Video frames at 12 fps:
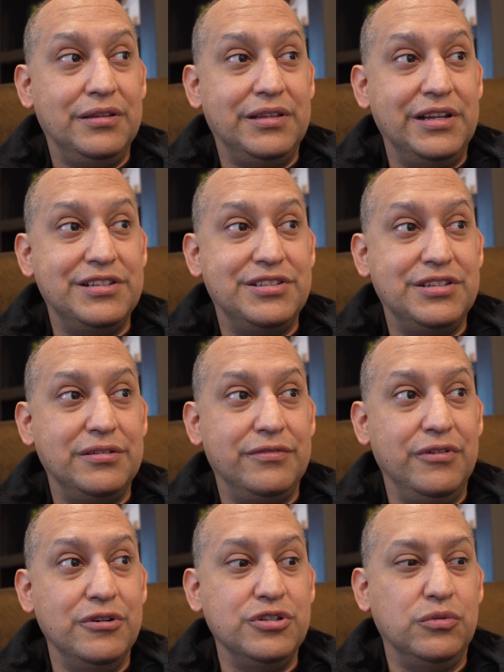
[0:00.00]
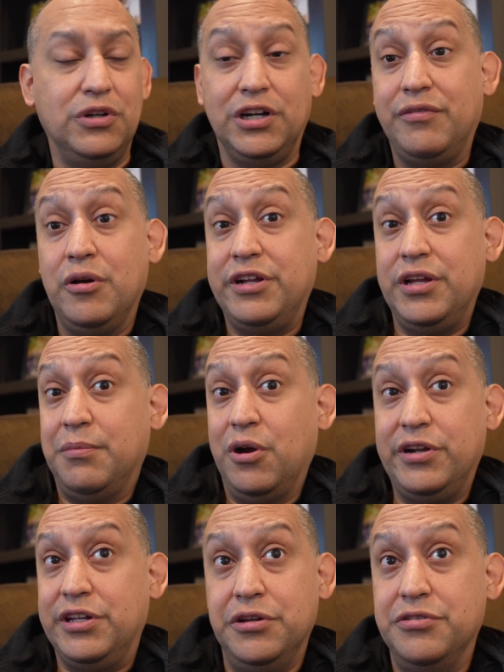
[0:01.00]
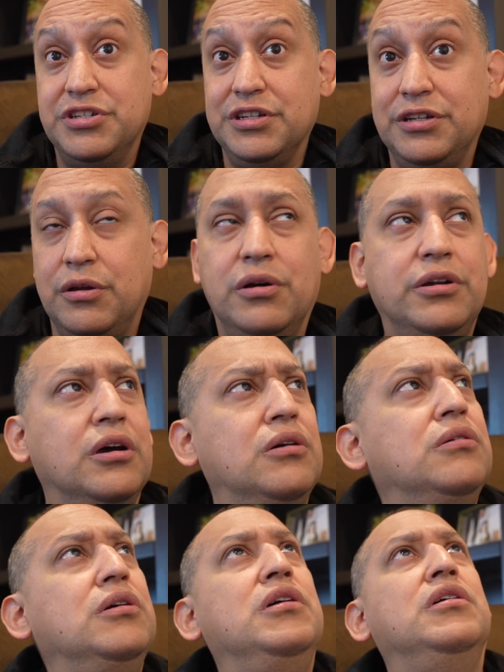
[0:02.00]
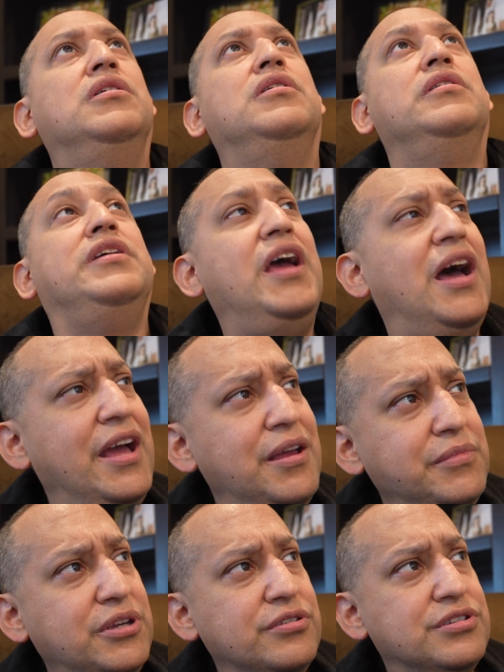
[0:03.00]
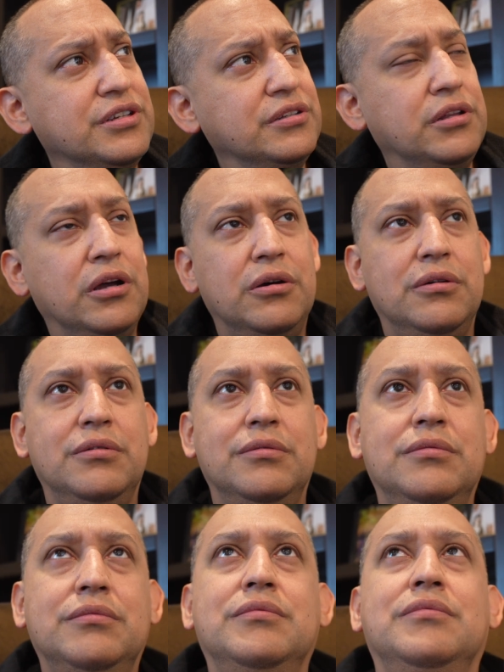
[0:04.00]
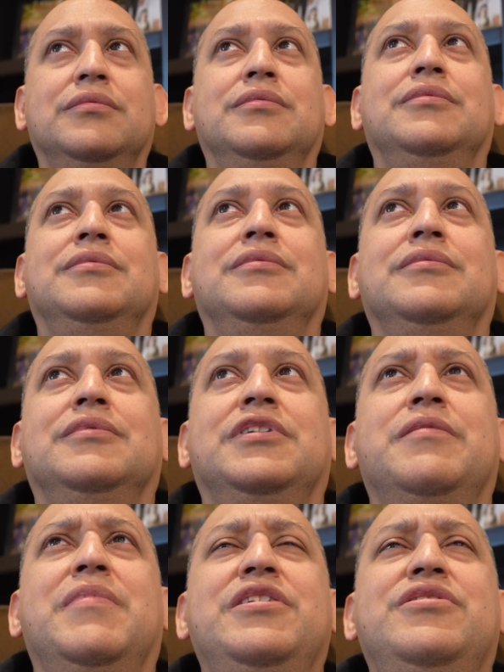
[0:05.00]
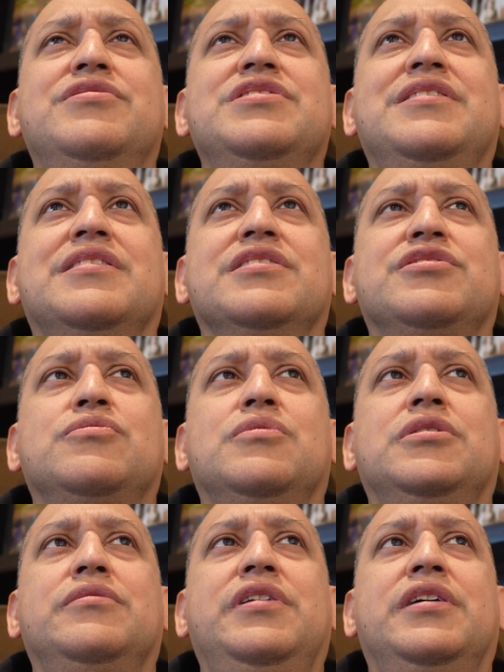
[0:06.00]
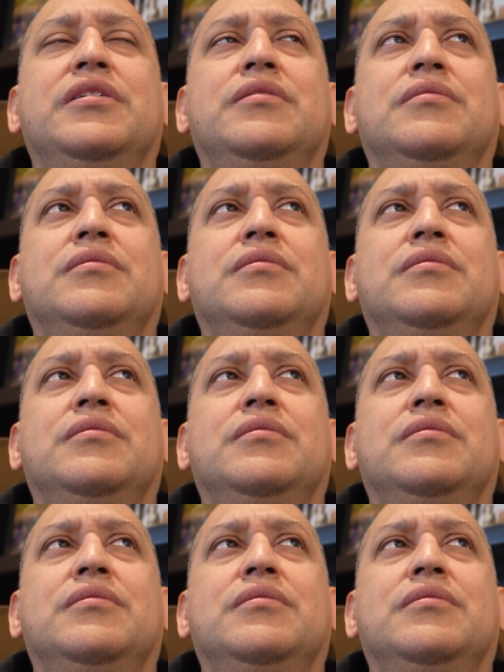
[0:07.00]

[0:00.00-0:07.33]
that's version one. I'm already using. Oh no, yeah, I am using. No, am I using this one yet?